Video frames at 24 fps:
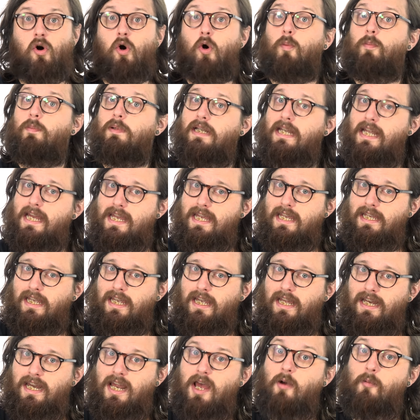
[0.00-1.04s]
or playing
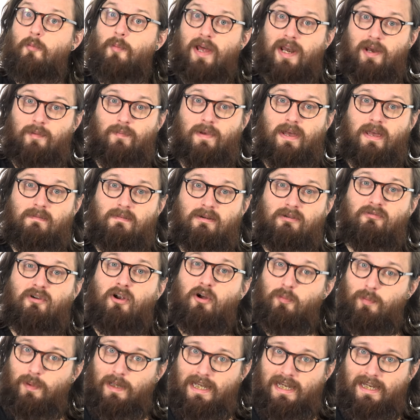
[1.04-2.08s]
in a pen and paper
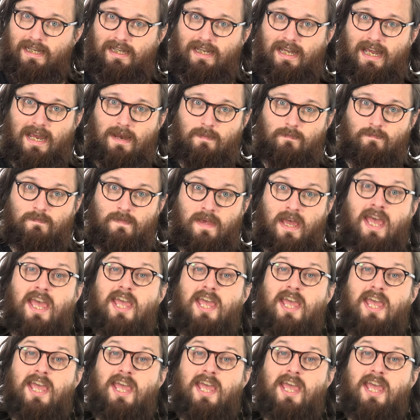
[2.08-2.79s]
role-playing game.